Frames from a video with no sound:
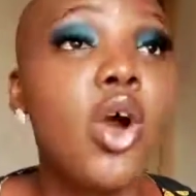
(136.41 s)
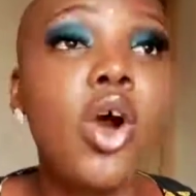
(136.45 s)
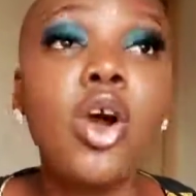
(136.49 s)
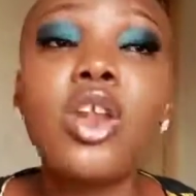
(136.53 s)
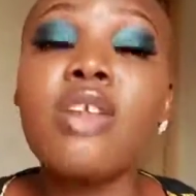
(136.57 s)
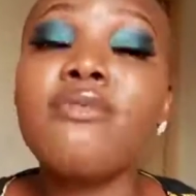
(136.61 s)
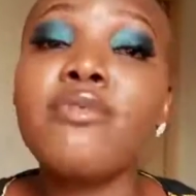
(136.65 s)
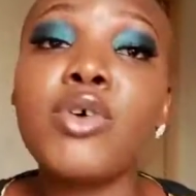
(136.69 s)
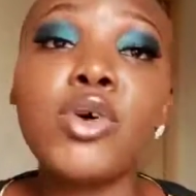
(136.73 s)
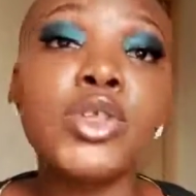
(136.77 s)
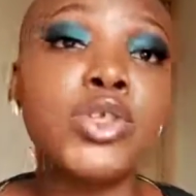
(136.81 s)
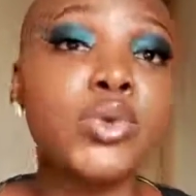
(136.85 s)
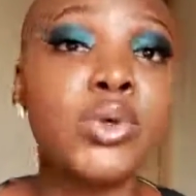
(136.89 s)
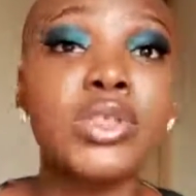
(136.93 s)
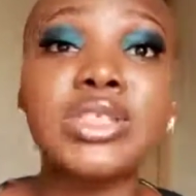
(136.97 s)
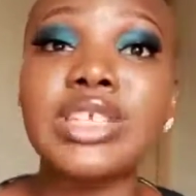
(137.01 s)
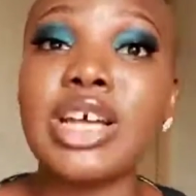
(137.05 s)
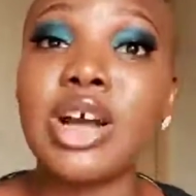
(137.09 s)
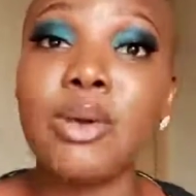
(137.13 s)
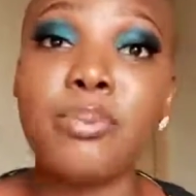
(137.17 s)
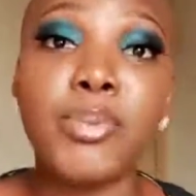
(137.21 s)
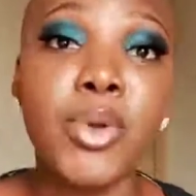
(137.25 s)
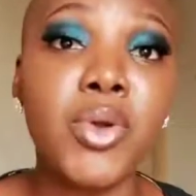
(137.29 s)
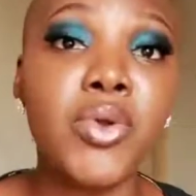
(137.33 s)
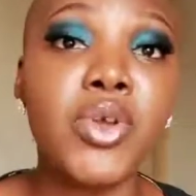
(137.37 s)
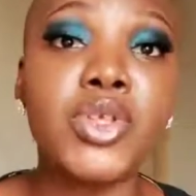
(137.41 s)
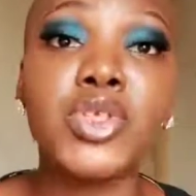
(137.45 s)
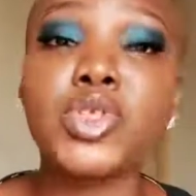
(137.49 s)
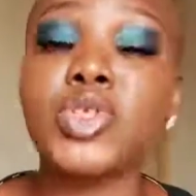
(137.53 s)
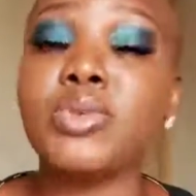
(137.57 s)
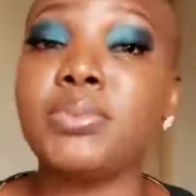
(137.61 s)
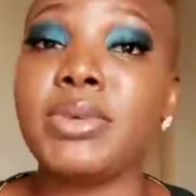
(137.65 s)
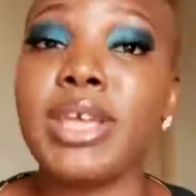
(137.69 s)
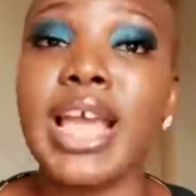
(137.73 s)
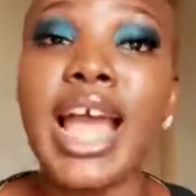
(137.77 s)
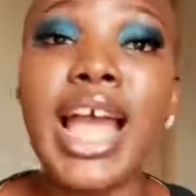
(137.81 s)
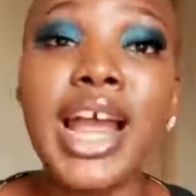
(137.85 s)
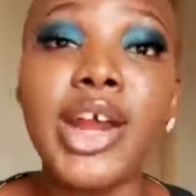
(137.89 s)
All of us want our parents
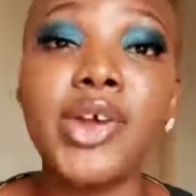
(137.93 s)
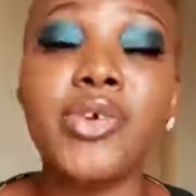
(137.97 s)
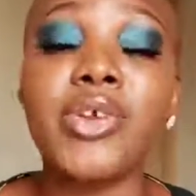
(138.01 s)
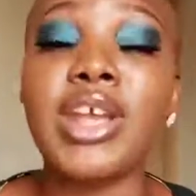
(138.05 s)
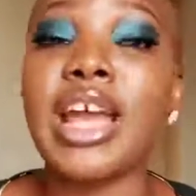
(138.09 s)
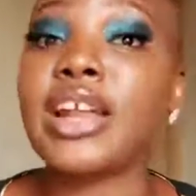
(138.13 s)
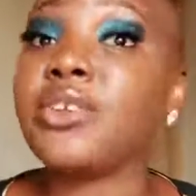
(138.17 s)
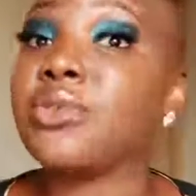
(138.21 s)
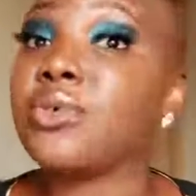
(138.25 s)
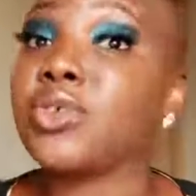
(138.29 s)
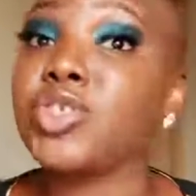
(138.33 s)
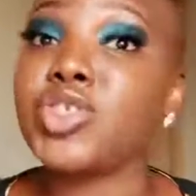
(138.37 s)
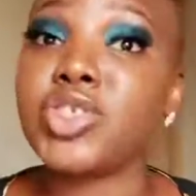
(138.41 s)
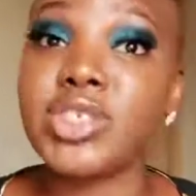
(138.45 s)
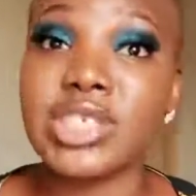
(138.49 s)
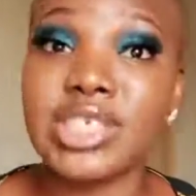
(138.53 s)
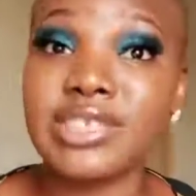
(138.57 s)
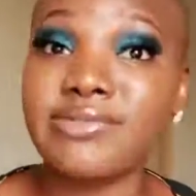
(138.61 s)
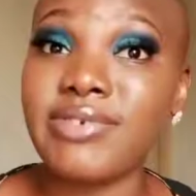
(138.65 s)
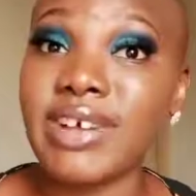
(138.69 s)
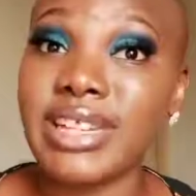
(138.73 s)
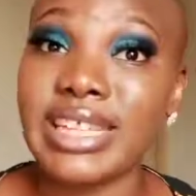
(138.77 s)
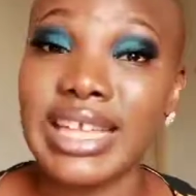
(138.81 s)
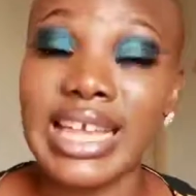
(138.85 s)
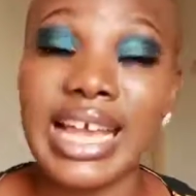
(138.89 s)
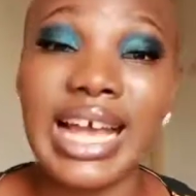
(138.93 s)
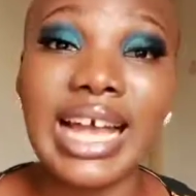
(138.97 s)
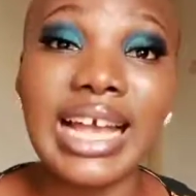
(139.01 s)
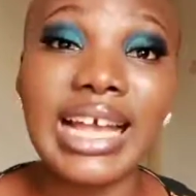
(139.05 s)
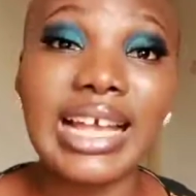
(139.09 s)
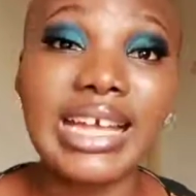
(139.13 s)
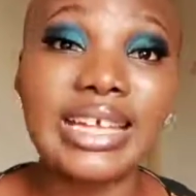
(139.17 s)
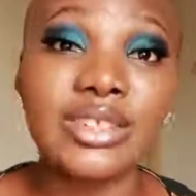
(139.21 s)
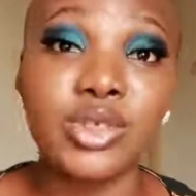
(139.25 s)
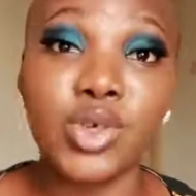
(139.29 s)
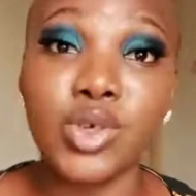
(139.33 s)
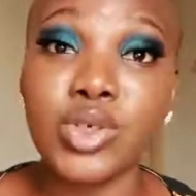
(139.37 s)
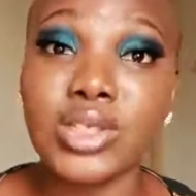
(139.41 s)
to be angry and not transfer the
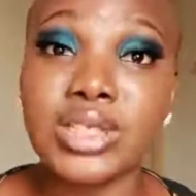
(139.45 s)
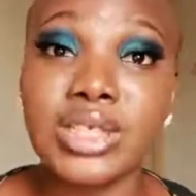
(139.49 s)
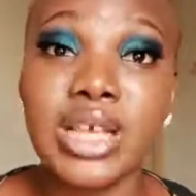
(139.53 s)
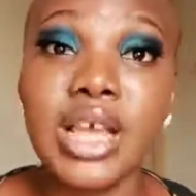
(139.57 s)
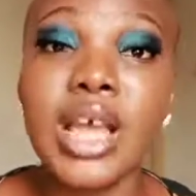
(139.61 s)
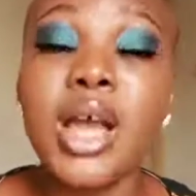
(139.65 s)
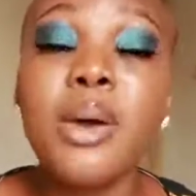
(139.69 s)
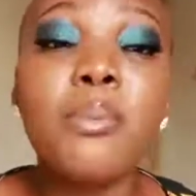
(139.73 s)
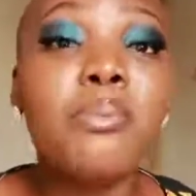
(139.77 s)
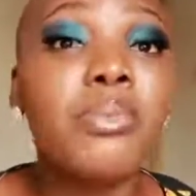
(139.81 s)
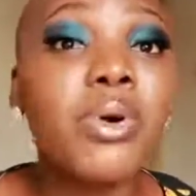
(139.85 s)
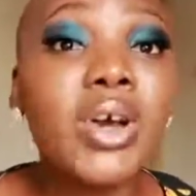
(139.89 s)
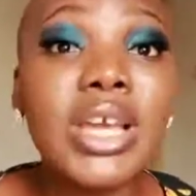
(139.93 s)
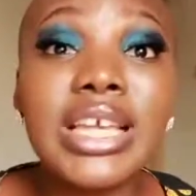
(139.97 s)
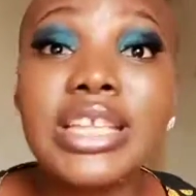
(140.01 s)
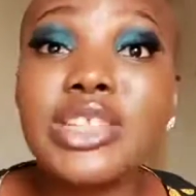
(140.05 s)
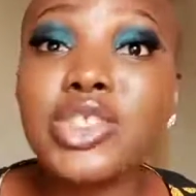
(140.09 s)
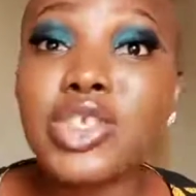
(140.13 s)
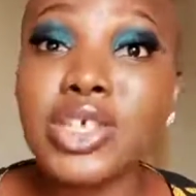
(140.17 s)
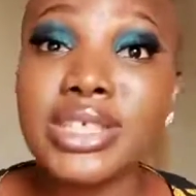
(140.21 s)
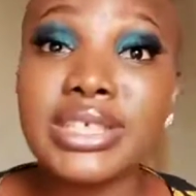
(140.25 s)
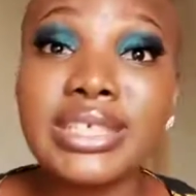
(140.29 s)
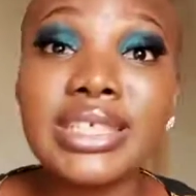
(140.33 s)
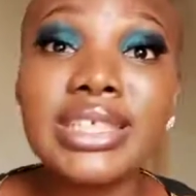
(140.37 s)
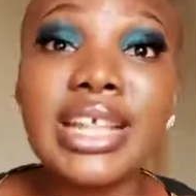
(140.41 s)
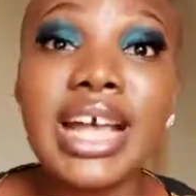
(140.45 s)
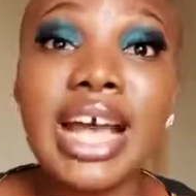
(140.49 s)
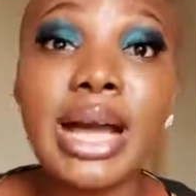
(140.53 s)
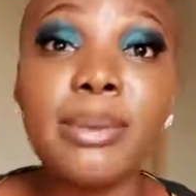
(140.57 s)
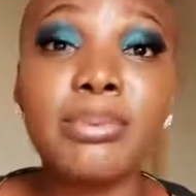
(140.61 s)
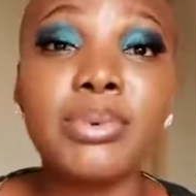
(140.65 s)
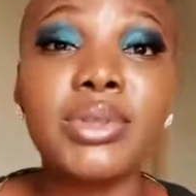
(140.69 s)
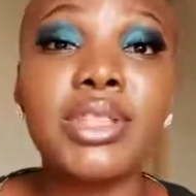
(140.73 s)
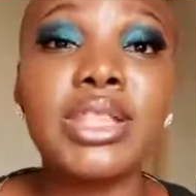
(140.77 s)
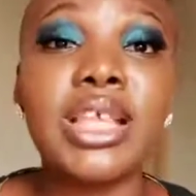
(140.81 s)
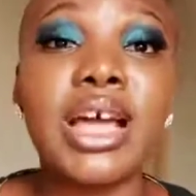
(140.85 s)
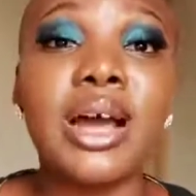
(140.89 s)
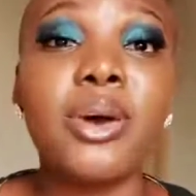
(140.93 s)
anger at us, but it doesn't
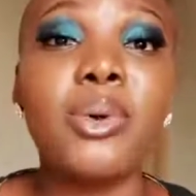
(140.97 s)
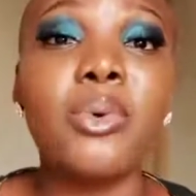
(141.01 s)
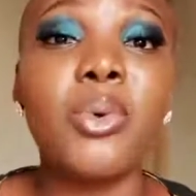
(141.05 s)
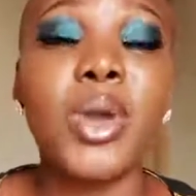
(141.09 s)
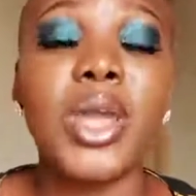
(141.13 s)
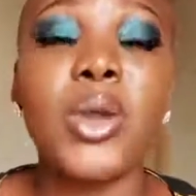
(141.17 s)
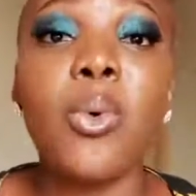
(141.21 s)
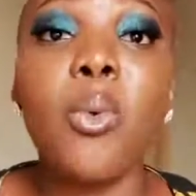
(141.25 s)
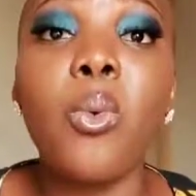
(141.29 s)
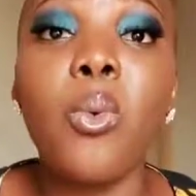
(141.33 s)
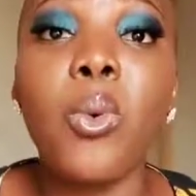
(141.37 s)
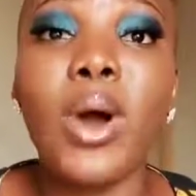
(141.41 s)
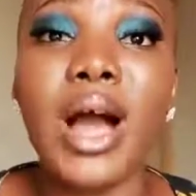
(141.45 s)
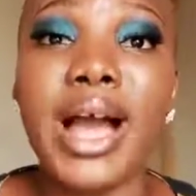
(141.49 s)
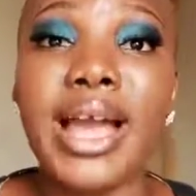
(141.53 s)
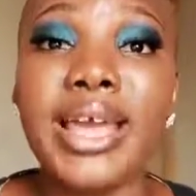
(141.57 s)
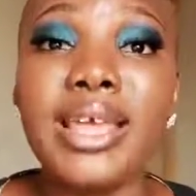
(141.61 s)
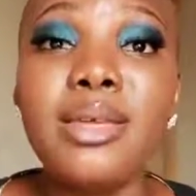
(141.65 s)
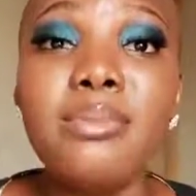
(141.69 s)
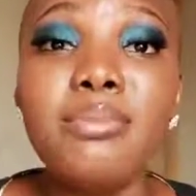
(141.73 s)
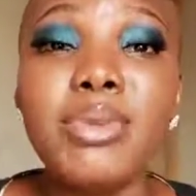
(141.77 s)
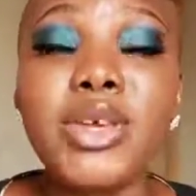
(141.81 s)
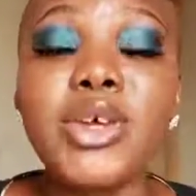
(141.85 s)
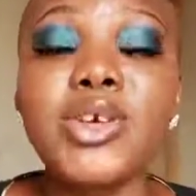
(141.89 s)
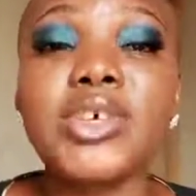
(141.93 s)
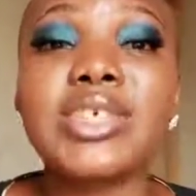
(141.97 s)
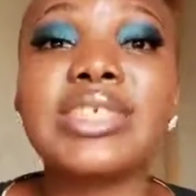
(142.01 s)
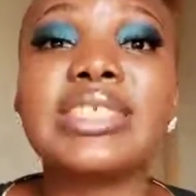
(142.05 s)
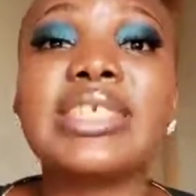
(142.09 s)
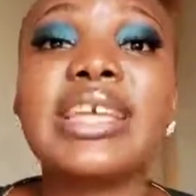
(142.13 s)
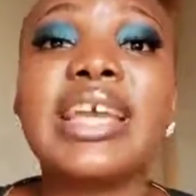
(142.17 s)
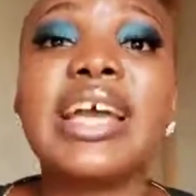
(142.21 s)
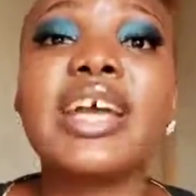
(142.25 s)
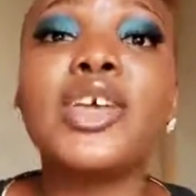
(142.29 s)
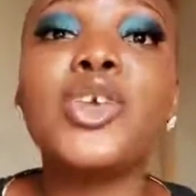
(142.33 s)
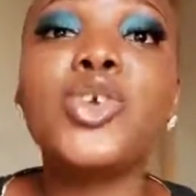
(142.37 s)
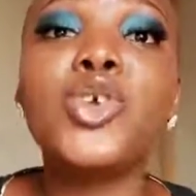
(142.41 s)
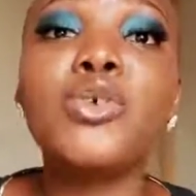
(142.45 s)
happen that way. Why? Because
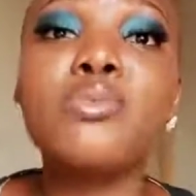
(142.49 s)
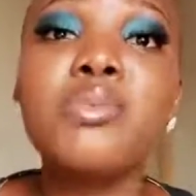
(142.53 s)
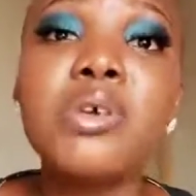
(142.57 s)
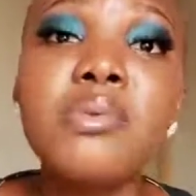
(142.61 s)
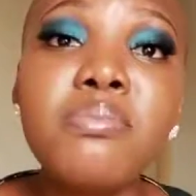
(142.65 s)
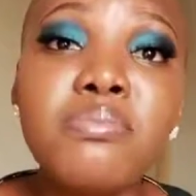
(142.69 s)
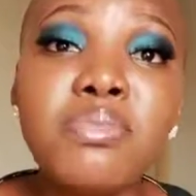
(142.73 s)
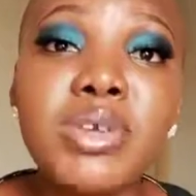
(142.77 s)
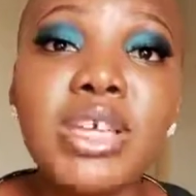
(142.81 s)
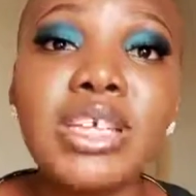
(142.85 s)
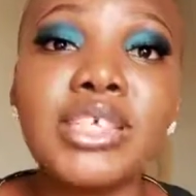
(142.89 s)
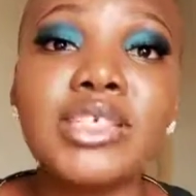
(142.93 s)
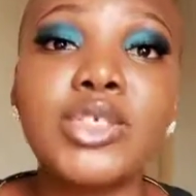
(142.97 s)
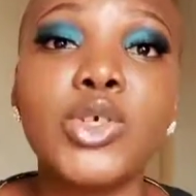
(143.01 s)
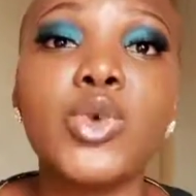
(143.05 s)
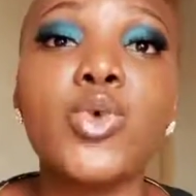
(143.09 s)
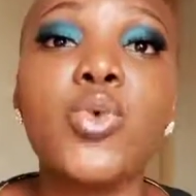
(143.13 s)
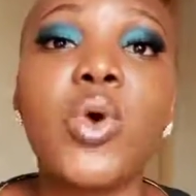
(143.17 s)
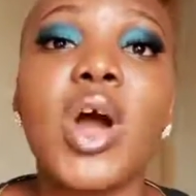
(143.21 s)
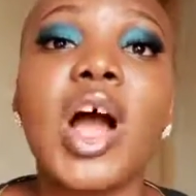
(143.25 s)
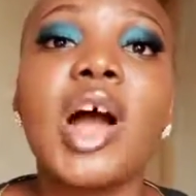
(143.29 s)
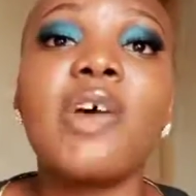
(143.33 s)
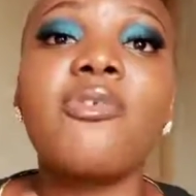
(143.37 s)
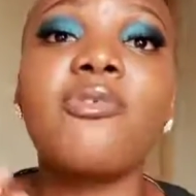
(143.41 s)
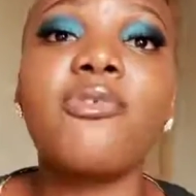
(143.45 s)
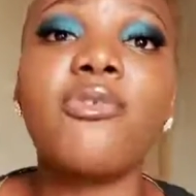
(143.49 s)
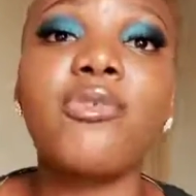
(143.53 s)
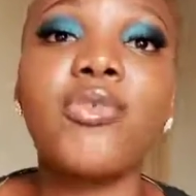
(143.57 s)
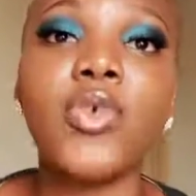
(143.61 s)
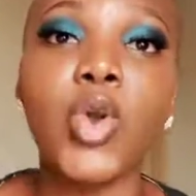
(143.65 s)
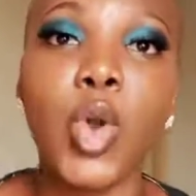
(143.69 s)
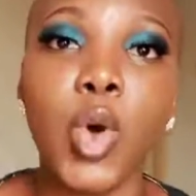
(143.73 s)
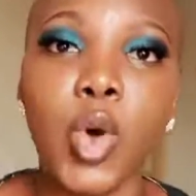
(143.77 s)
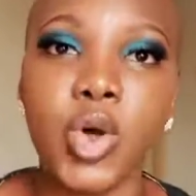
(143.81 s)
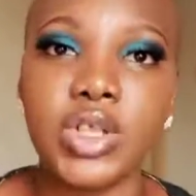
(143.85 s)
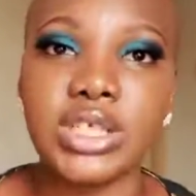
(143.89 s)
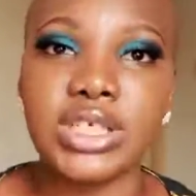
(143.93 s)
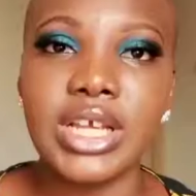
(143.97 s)
they are human beings who are
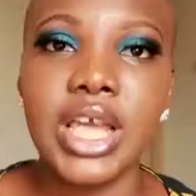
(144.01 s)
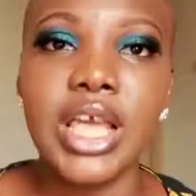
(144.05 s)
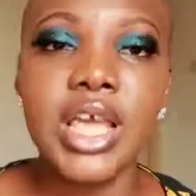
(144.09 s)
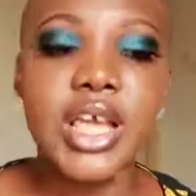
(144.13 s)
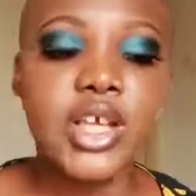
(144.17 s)
flawed.